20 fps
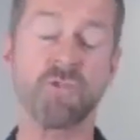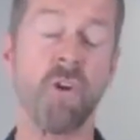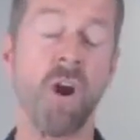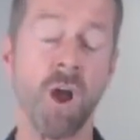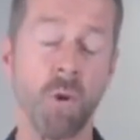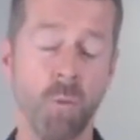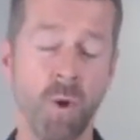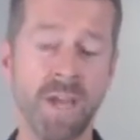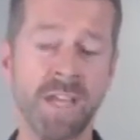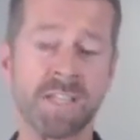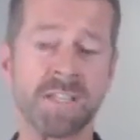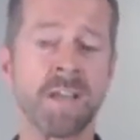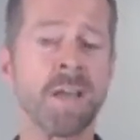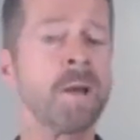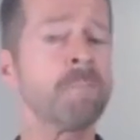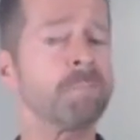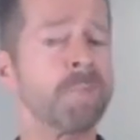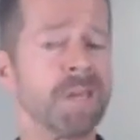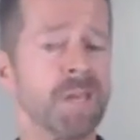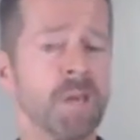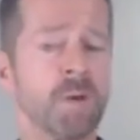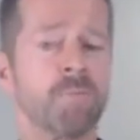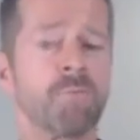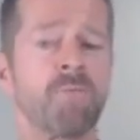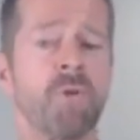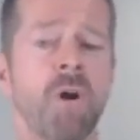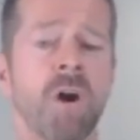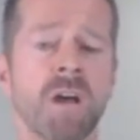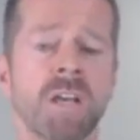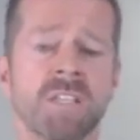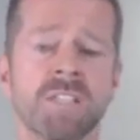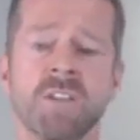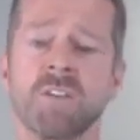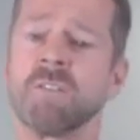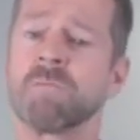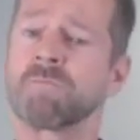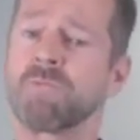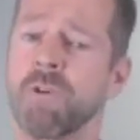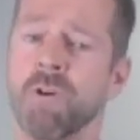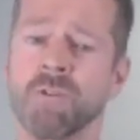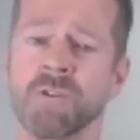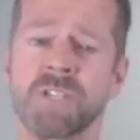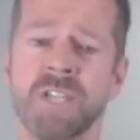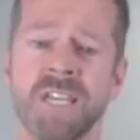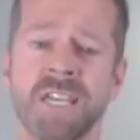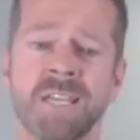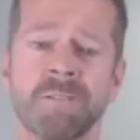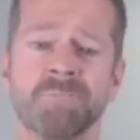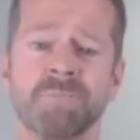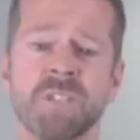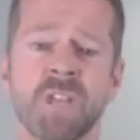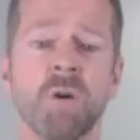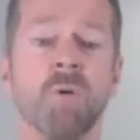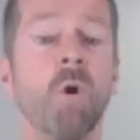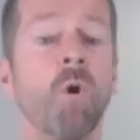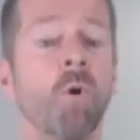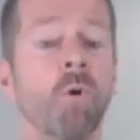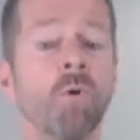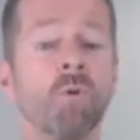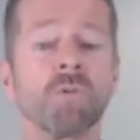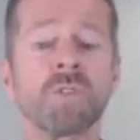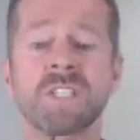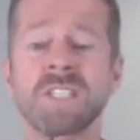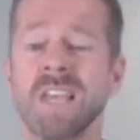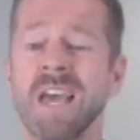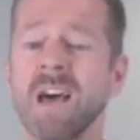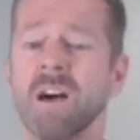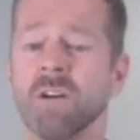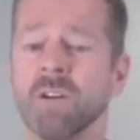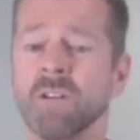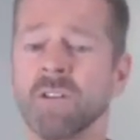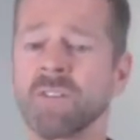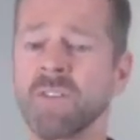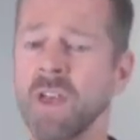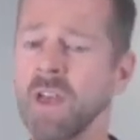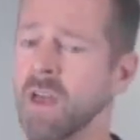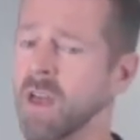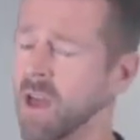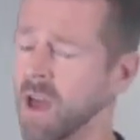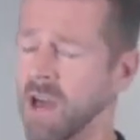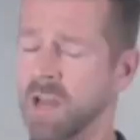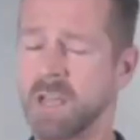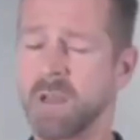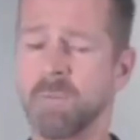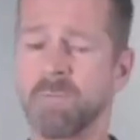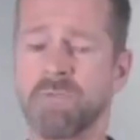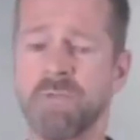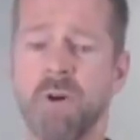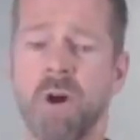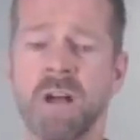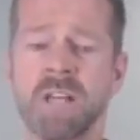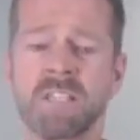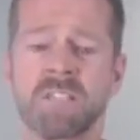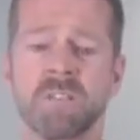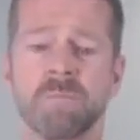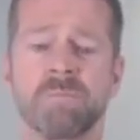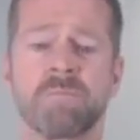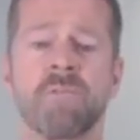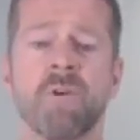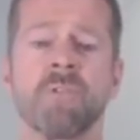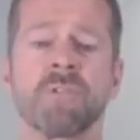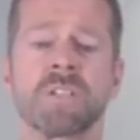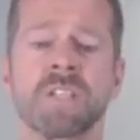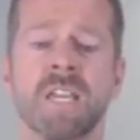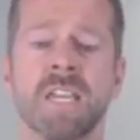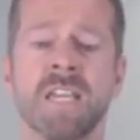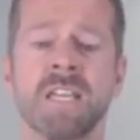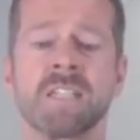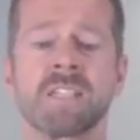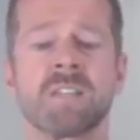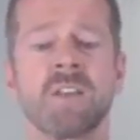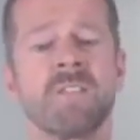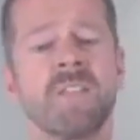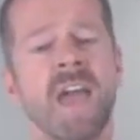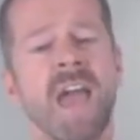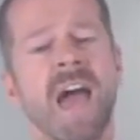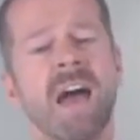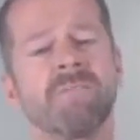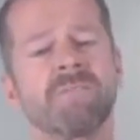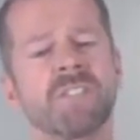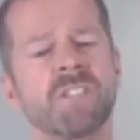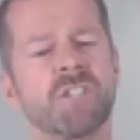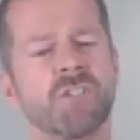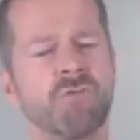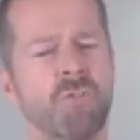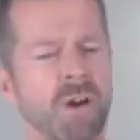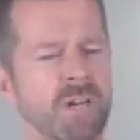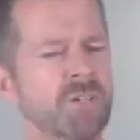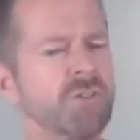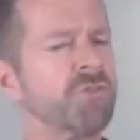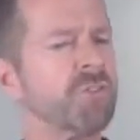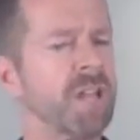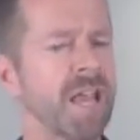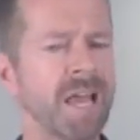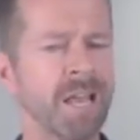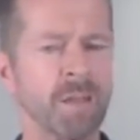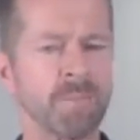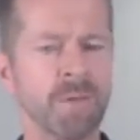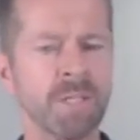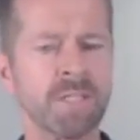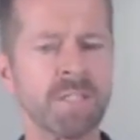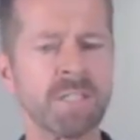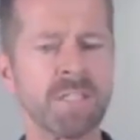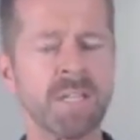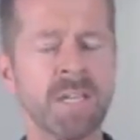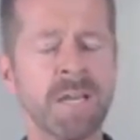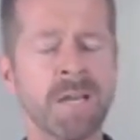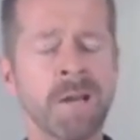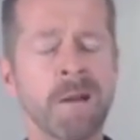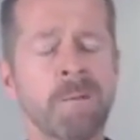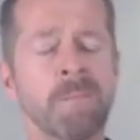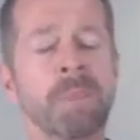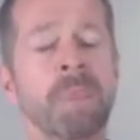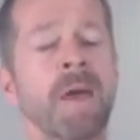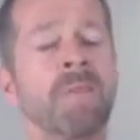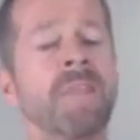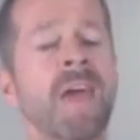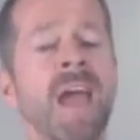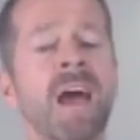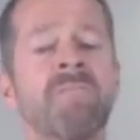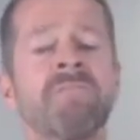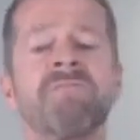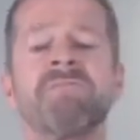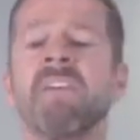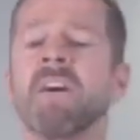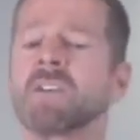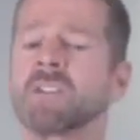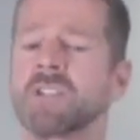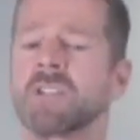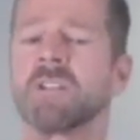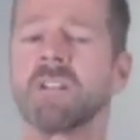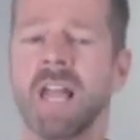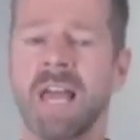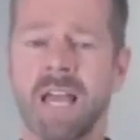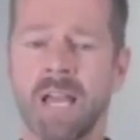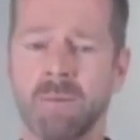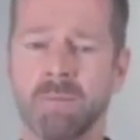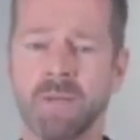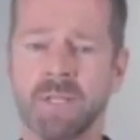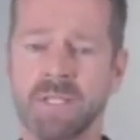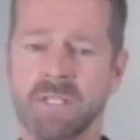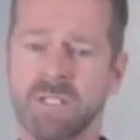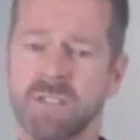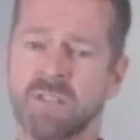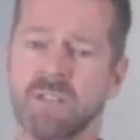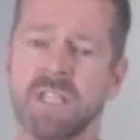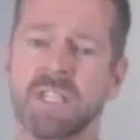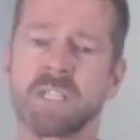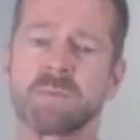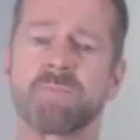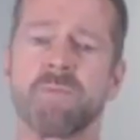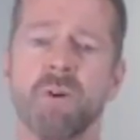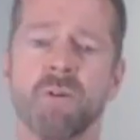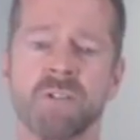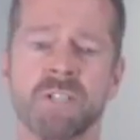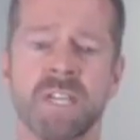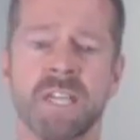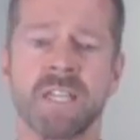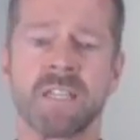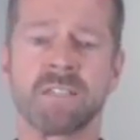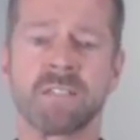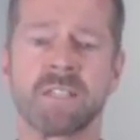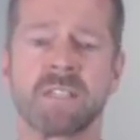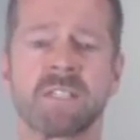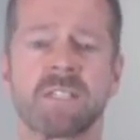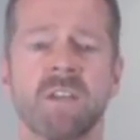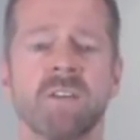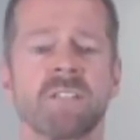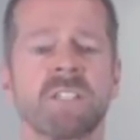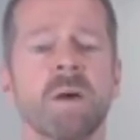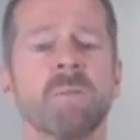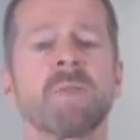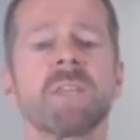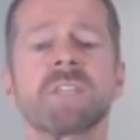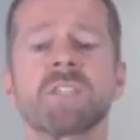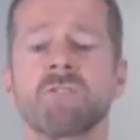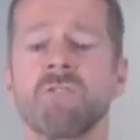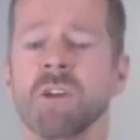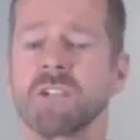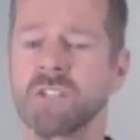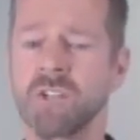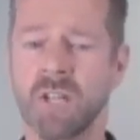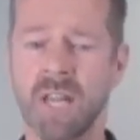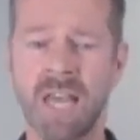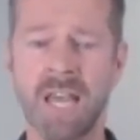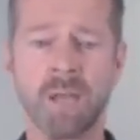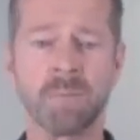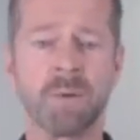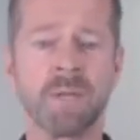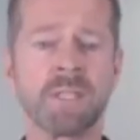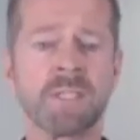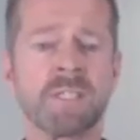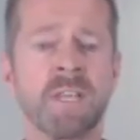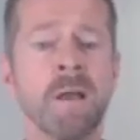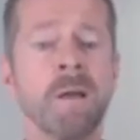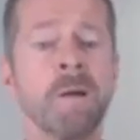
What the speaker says: weight being comprised of protein. So all cells are comprised of protein, so they have structural elements and they have functional elements to these proteins. So some of the structural elements